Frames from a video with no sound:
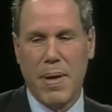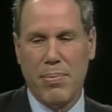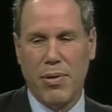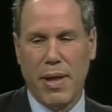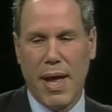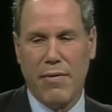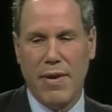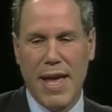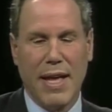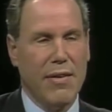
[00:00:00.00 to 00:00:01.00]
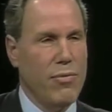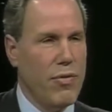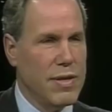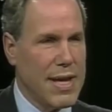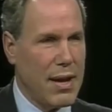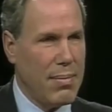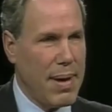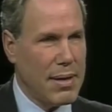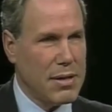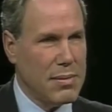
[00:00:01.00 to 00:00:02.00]
People that have negative movies out
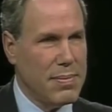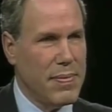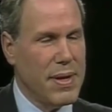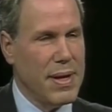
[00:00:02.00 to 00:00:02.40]
about them